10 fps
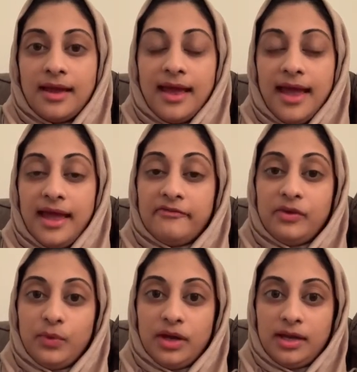Hey
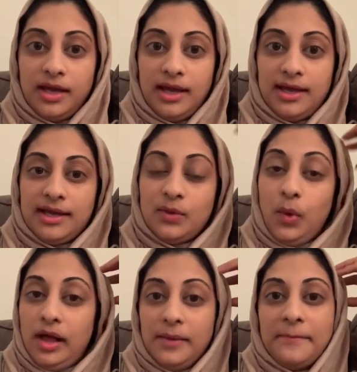everyone, and
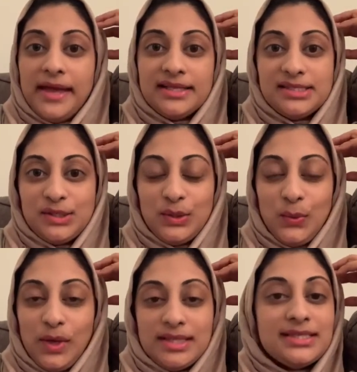welcome back to
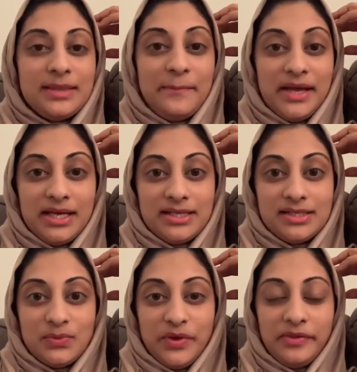What's the Buzz
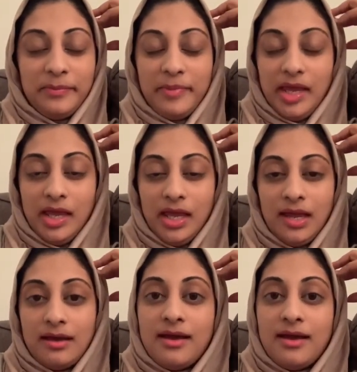with B.